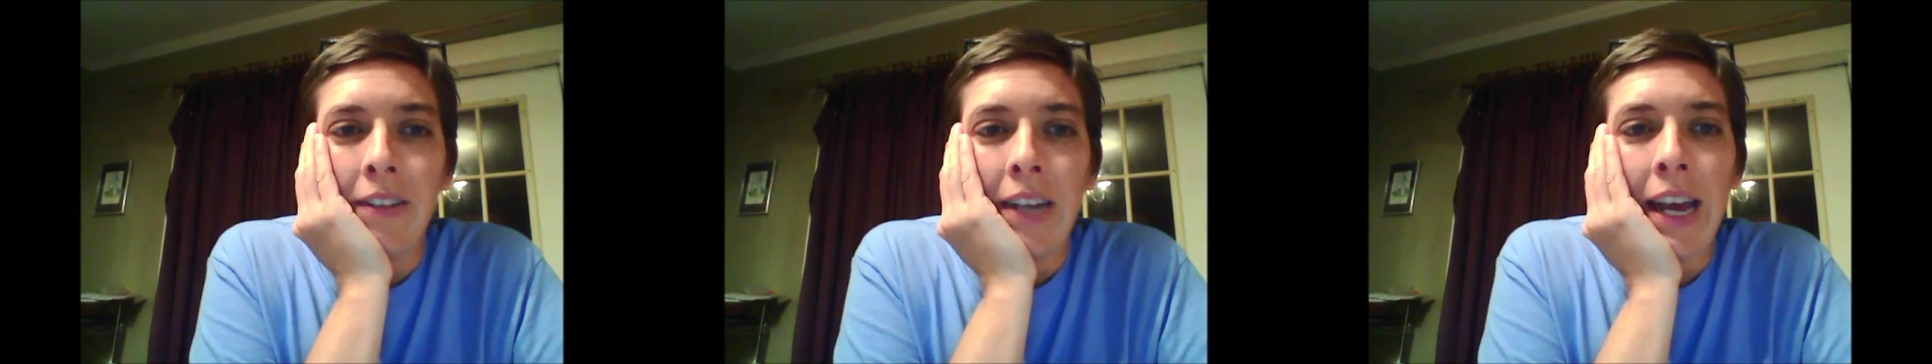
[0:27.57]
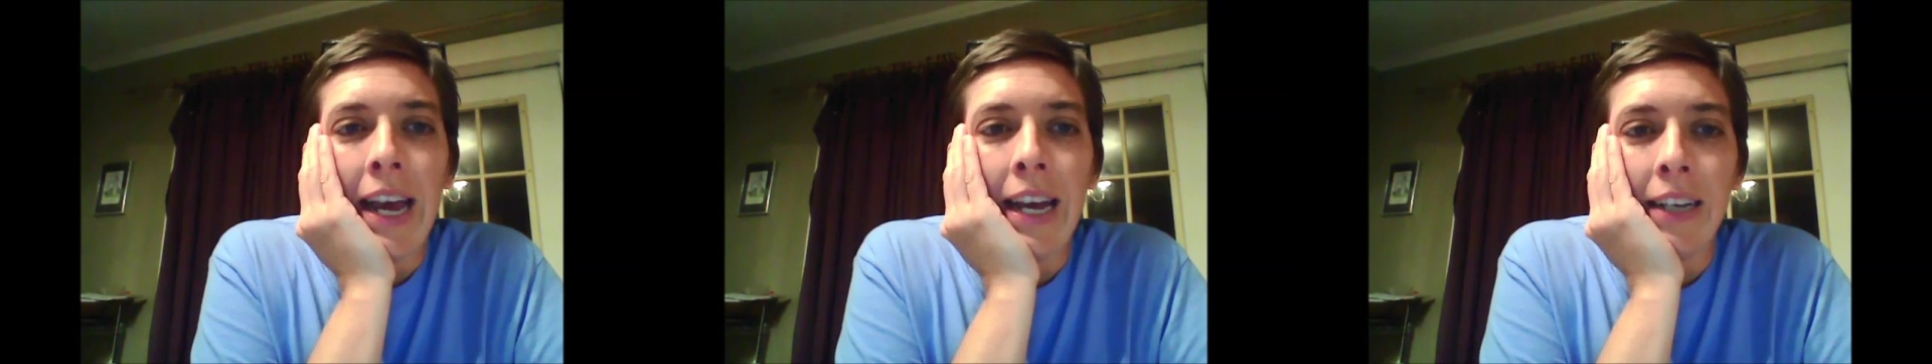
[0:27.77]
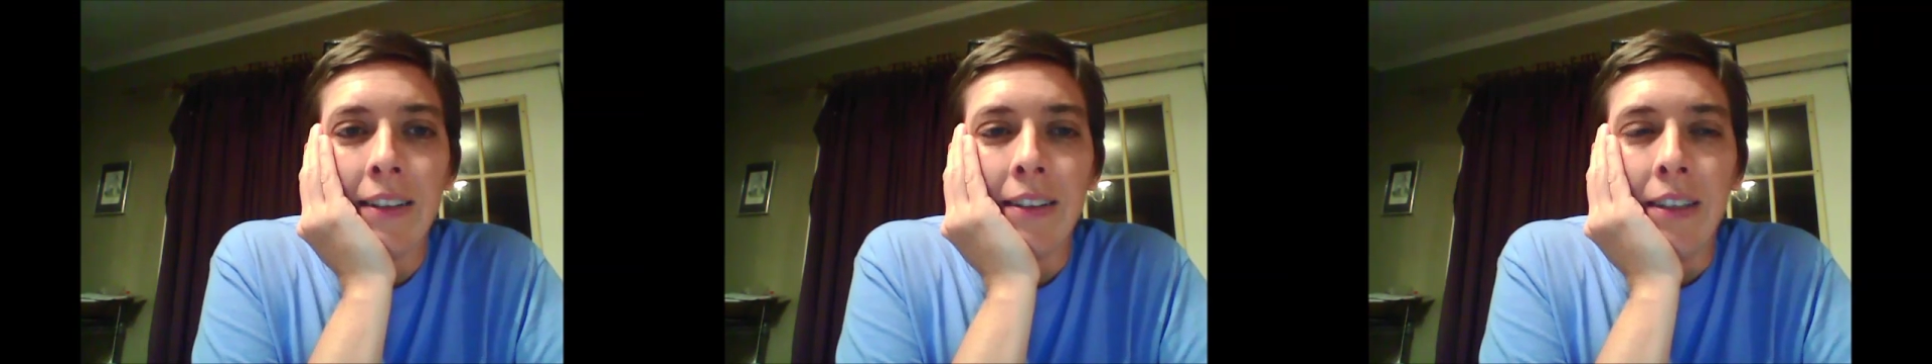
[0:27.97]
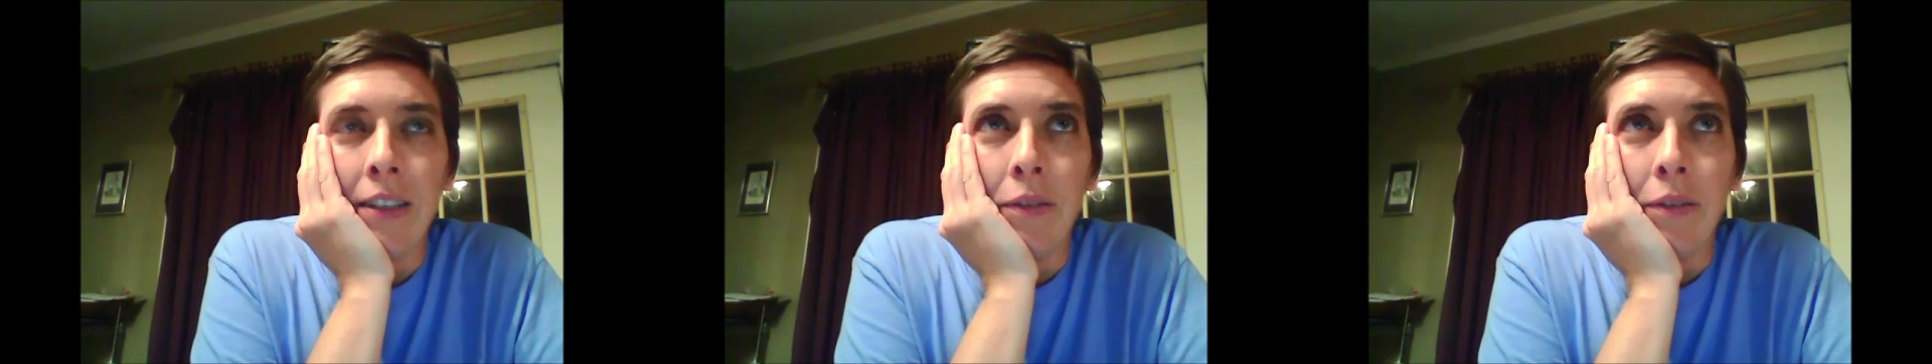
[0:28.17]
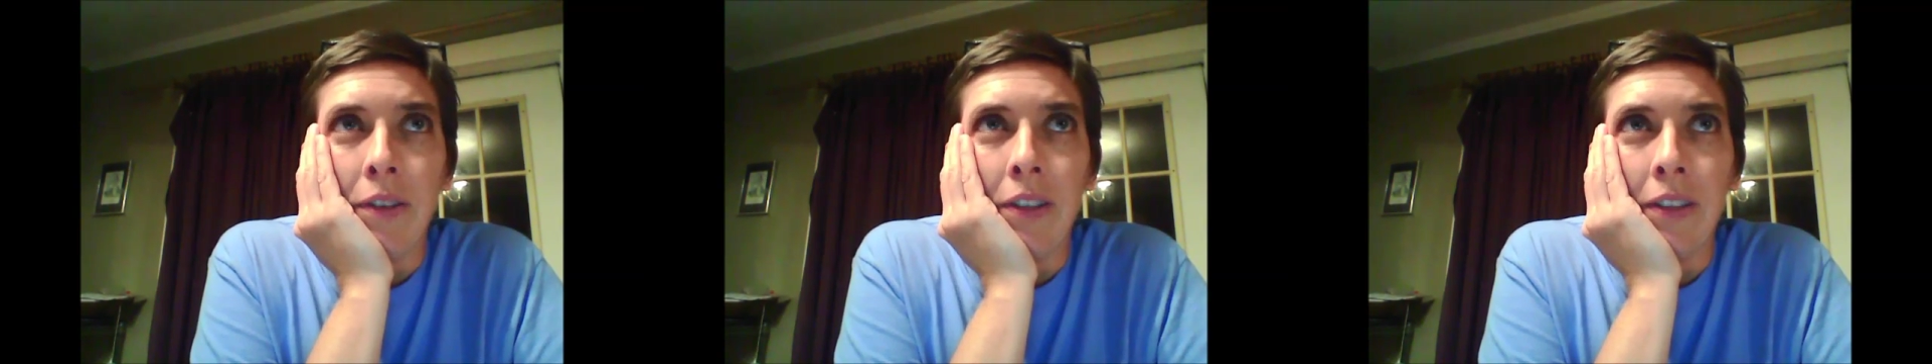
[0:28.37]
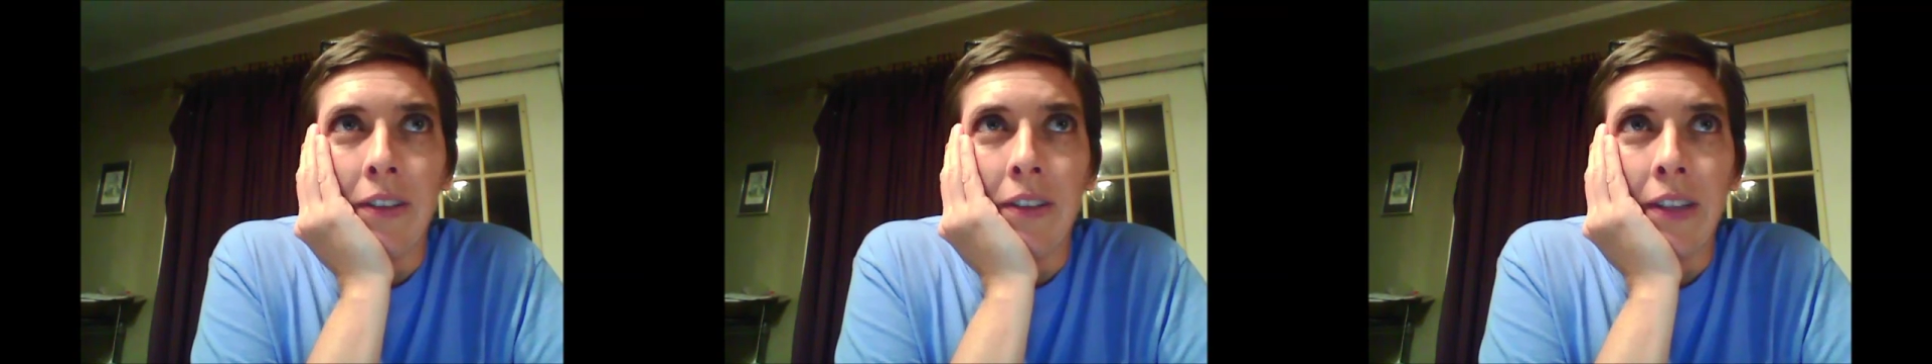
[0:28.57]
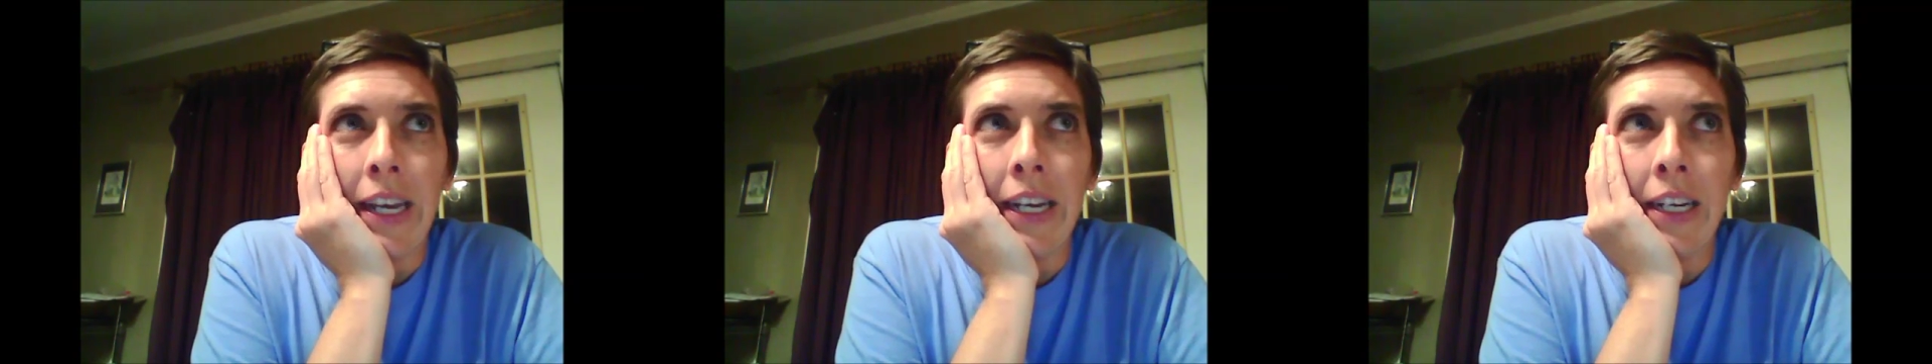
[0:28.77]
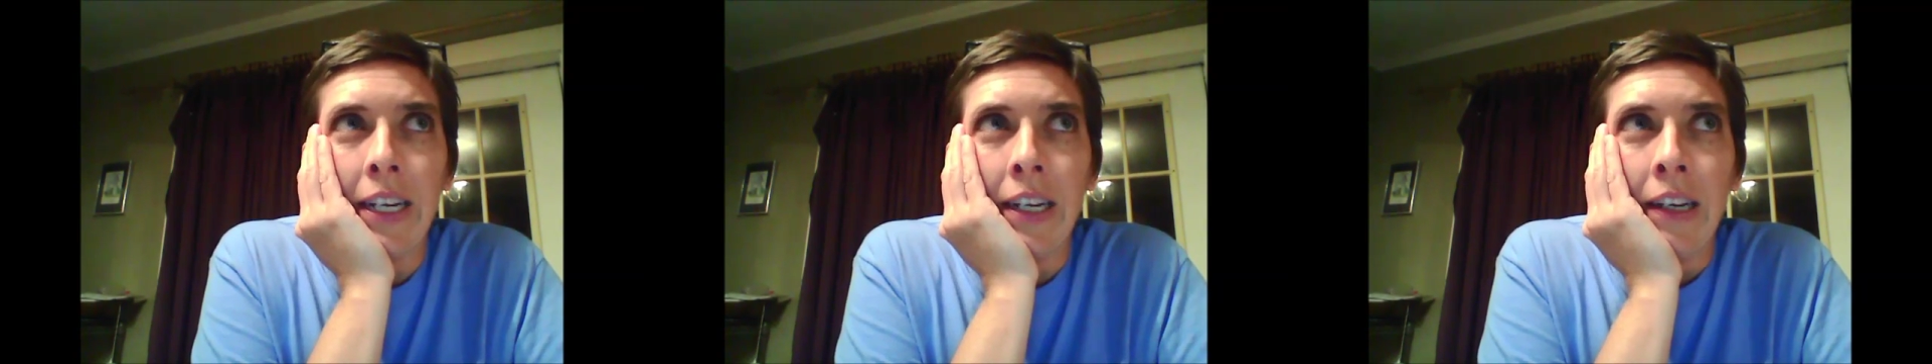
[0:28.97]
Stacks, and it was just
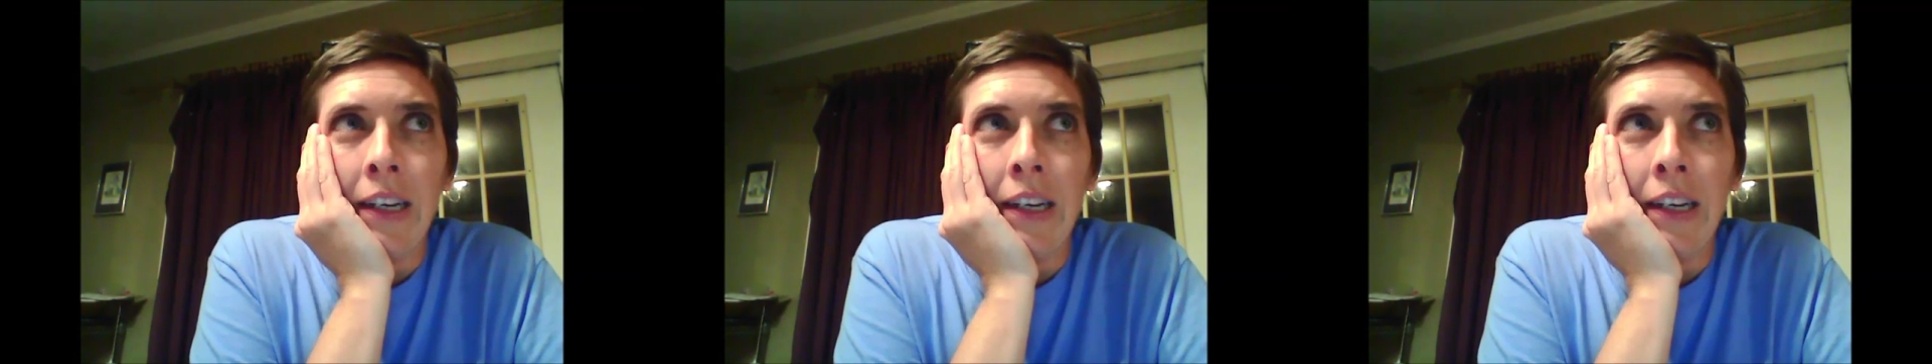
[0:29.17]
like